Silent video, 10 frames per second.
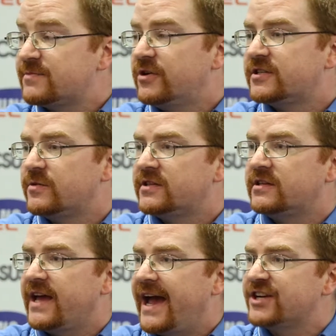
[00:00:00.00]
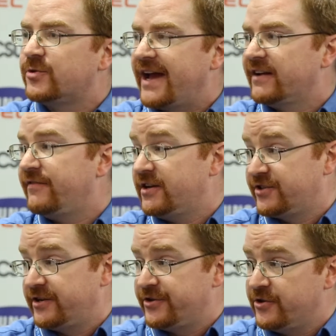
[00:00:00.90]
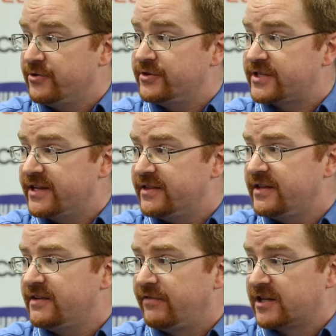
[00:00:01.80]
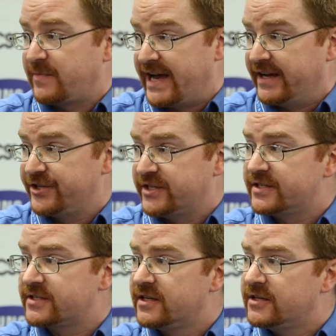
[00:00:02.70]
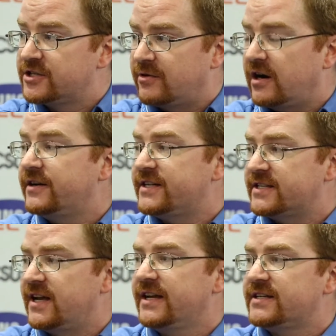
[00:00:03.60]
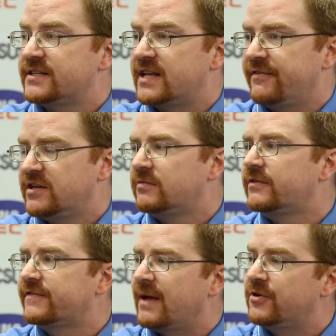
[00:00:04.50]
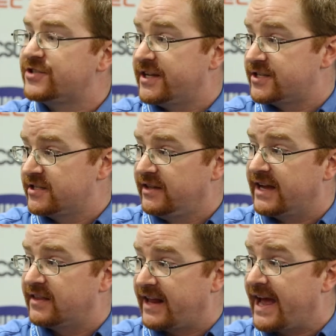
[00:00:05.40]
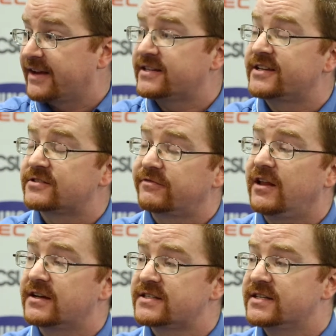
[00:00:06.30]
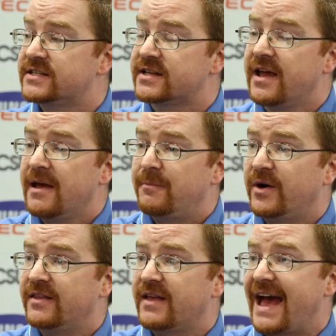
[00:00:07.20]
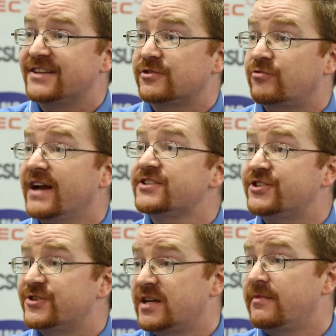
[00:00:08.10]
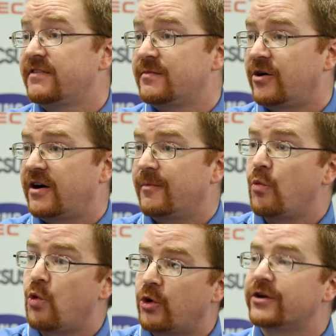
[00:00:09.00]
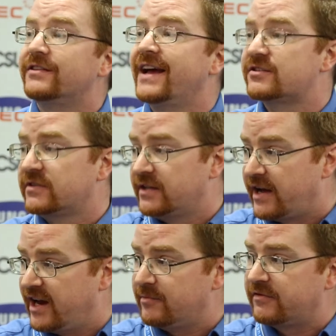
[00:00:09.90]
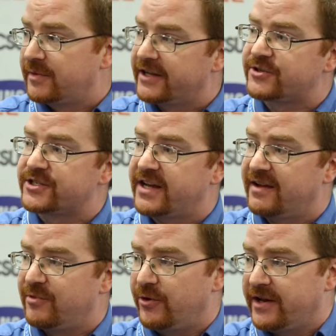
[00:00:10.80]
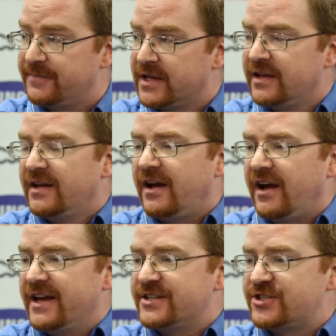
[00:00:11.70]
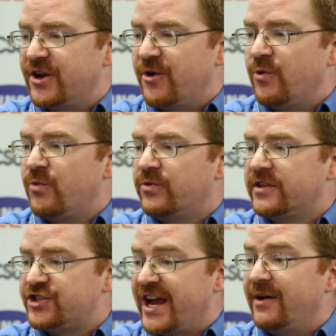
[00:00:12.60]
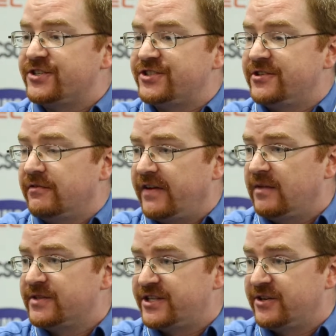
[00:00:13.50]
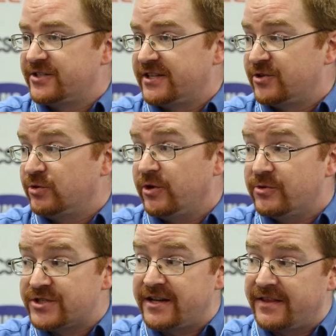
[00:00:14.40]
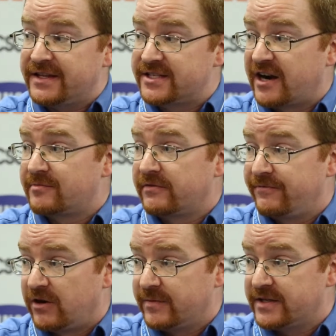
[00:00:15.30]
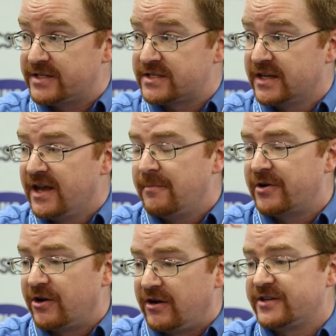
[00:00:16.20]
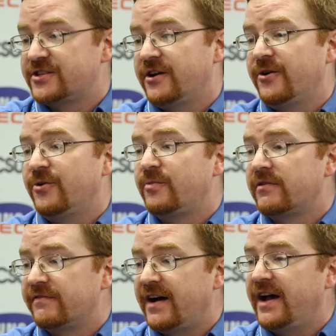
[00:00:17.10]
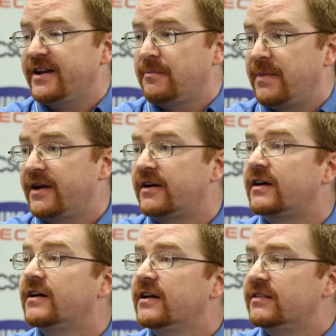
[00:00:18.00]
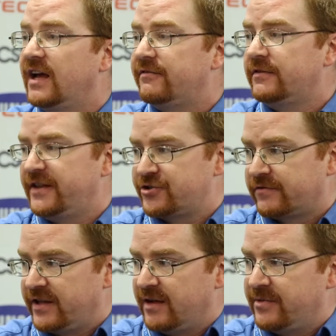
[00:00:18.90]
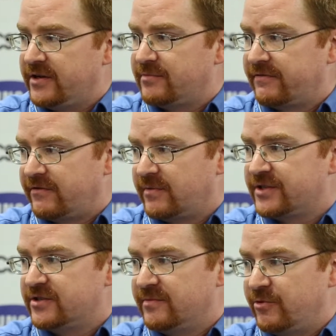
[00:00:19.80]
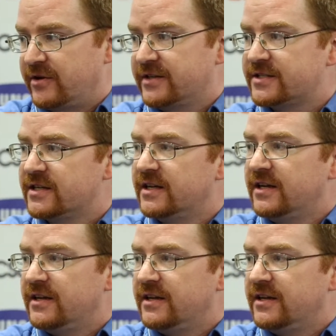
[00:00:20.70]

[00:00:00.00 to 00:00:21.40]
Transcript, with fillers: has more to do with the actual activators that are used in the yeah. flux packages. So our R&D scientists have a number of chemicals they can select that act as fluxes, but as a residue, some of them are more or less reliable from an electrical standpoint. Uh, and so the challenge is to develop materials that don't lose anything in soldering performance, but also provide a better level of electrical reliability and performance on the boards